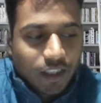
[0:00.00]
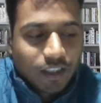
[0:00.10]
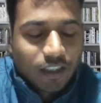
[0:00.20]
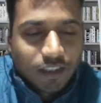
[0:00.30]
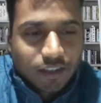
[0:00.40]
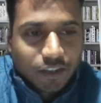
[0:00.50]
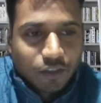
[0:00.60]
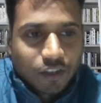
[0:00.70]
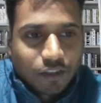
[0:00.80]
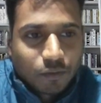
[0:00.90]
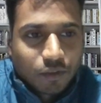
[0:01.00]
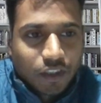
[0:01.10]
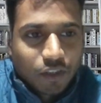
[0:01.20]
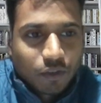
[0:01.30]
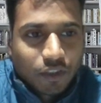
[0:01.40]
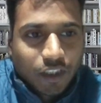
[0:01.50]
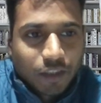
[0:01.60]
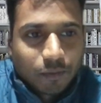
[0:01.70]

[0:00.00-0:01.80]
and asynchronous motor rotate